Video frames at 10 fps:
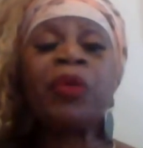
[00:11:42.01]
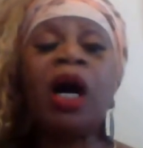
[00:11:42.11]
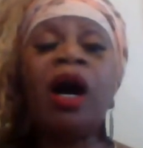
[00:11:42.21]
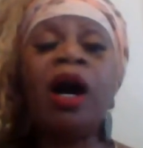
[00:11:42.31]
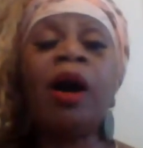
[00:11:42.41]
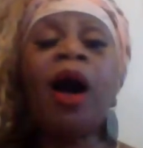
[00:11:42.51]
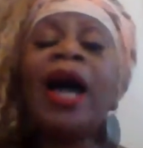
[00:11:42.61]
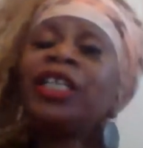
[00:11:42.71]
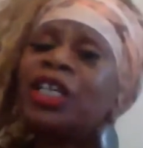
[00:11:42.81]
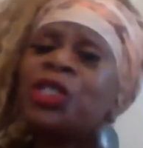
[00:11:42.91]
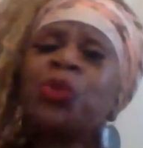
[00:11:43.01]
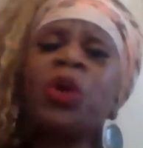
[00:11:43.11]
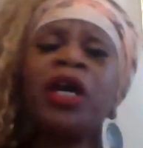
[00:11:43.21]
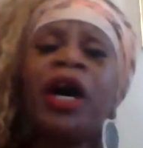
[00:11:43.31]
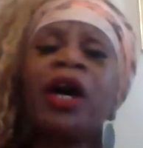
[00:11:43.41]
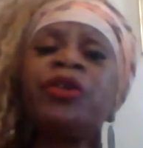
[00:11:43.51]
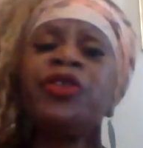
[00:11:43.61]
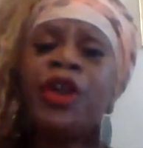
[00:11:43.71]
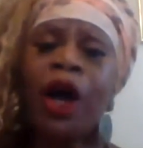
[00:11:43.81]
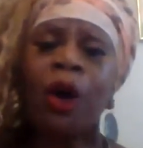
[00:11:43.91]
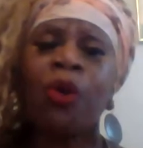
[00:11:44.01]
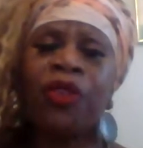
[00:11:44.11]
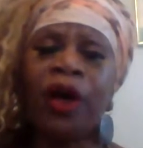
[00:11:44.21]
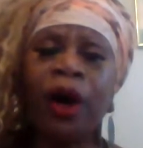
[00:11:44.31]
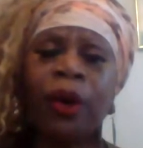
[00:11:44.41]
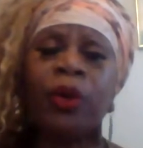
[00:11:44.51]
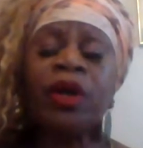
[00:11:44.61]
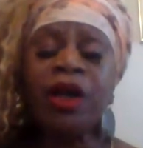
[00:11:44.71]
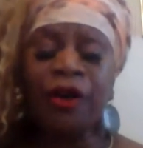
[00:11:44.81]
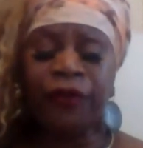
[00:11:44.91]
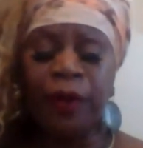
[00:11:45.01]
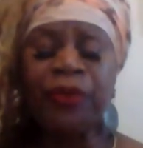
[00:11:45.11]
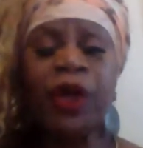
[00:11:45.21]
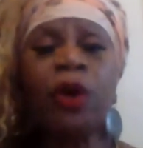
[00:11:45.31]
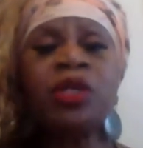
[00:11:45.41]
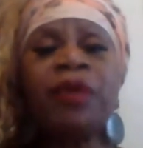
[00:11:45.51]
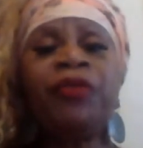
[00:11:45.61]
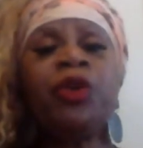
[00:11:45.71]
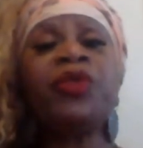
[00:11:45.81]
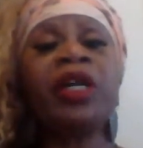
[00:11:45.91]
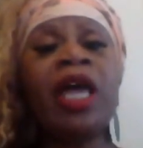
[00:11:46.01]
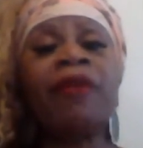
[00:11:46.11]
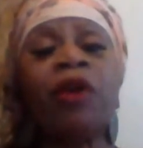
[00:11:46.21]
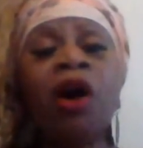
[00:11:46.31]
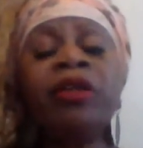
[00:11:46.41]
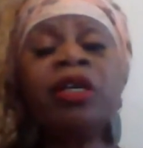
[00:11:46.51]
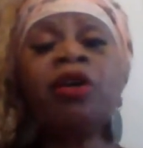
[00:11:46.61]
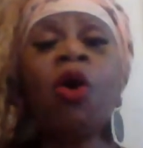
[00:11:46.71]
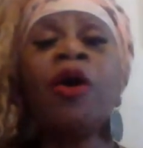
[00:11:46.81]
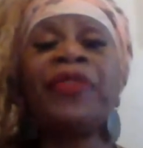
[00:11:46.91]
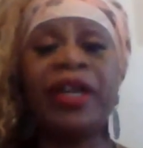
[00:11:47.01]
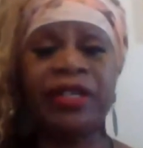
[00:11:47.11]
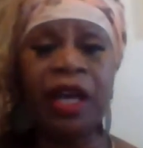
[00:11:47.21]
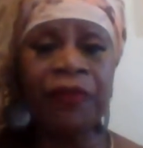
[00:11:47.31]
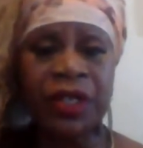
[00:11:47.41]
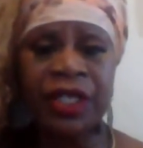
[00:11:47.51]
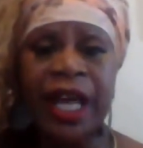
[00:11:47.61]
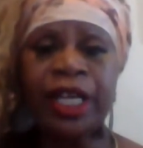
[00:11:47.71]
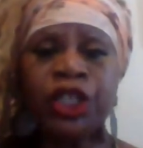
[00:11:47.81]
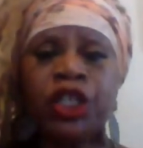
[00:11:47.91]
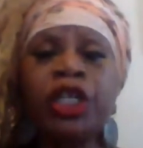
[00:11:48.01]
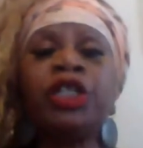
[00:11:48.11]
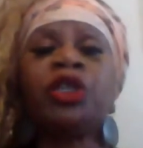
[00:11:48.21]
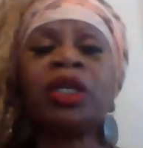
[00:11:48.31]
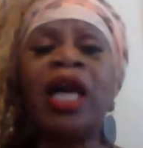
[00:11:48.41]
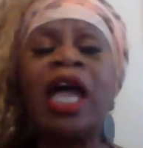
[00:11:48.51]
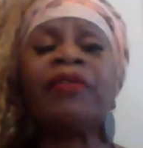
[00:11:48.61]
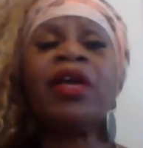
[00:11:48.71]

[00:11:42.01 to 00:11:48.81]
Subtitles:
I just want to know, though, from those of you that have undergone that devastation in your life,